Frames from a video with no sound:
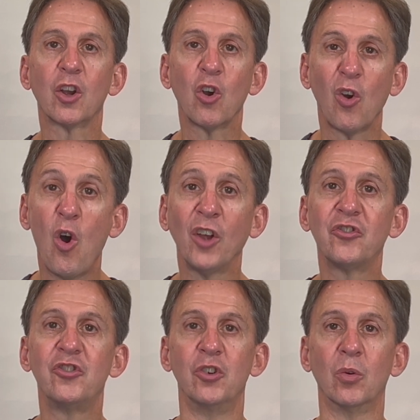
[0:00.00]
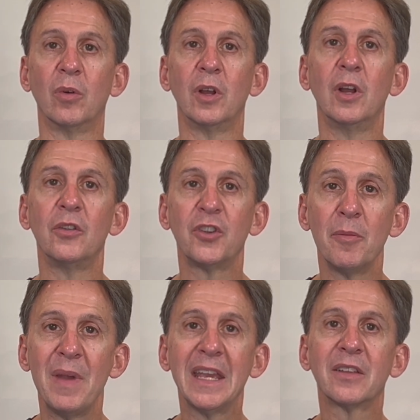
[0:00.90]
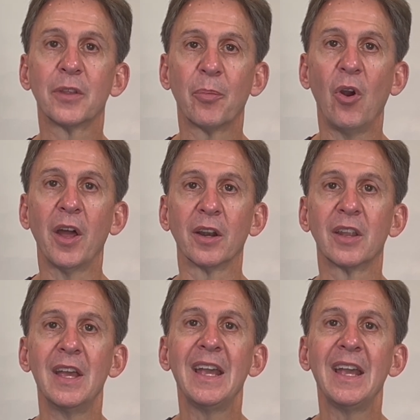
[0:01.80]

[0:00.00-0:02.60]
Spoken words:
cost you to make the product.